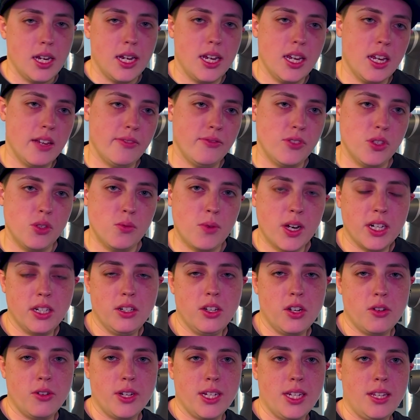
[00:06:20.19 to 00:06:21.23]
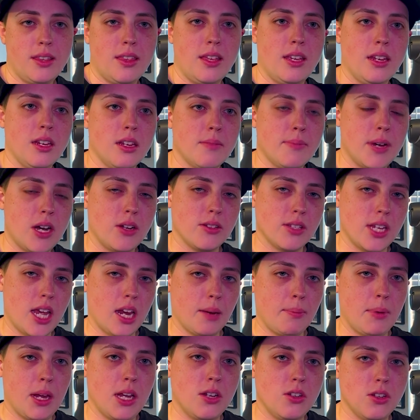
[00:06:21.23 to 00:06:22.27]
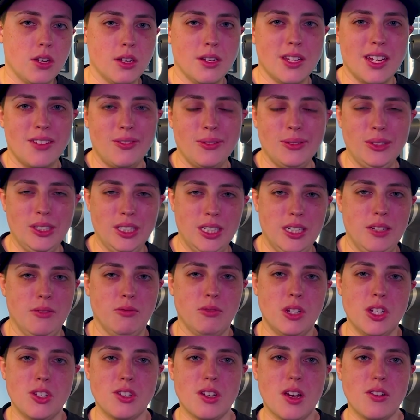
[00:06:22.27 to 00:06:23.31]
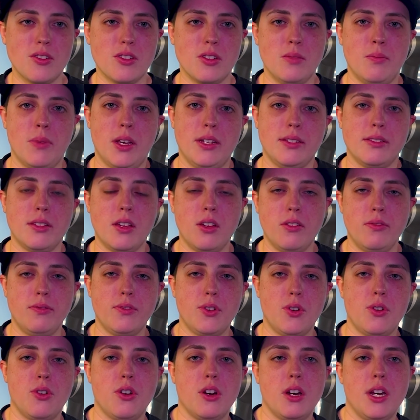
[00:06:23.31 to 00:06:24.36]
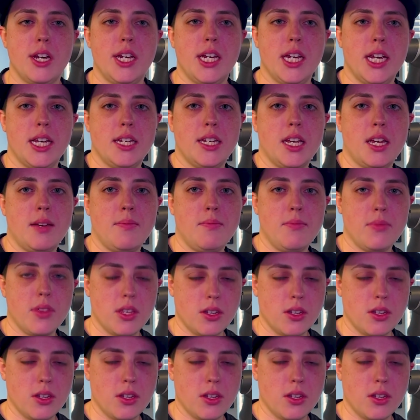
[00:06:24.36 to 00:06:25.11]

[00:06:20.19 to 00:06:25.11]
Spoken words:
If you want to know anything about Techman, you can definitely reach out to myself or E&M,